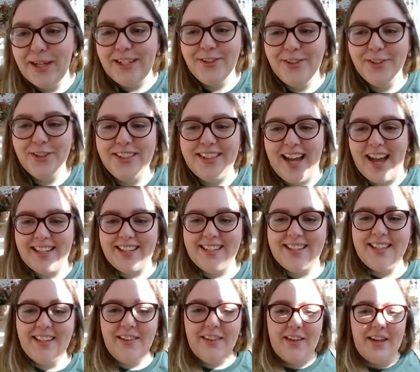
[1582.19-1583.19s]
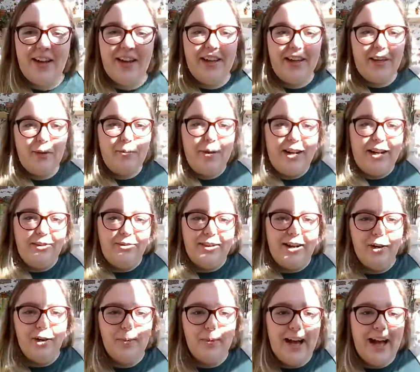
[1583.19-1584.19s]
Rachel, yes, the
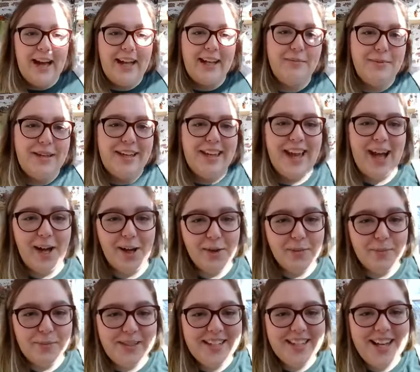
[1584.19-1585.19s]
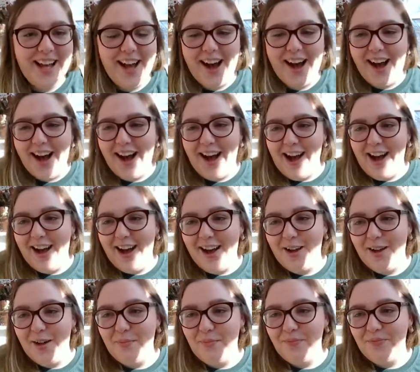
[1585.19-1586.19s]
humidifier behind me helps
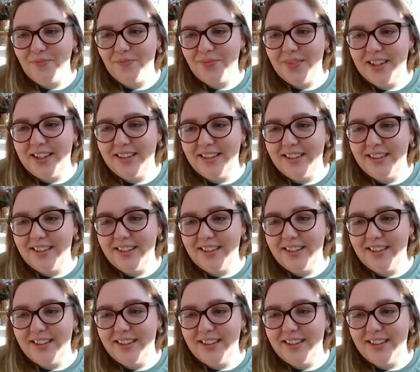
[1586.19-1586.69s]
some